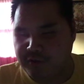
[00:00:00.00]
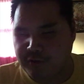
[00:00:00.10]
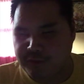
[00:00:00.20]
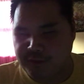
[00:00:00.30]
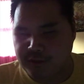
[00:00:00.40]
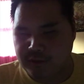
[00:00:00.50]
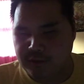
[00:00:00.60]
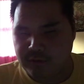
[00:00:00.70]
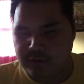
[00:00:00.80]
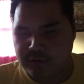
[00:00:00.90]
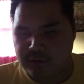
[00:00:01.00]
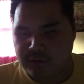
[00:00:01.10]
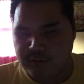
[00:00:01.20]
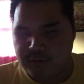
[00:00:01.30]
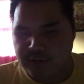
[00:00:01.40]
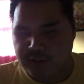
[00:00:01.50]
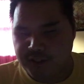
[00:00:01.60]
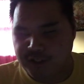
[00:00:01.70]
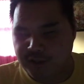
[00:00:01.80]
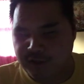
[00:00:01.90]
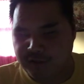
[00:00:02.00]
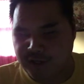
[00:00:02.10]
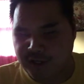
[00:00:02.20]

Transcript: there'll be here,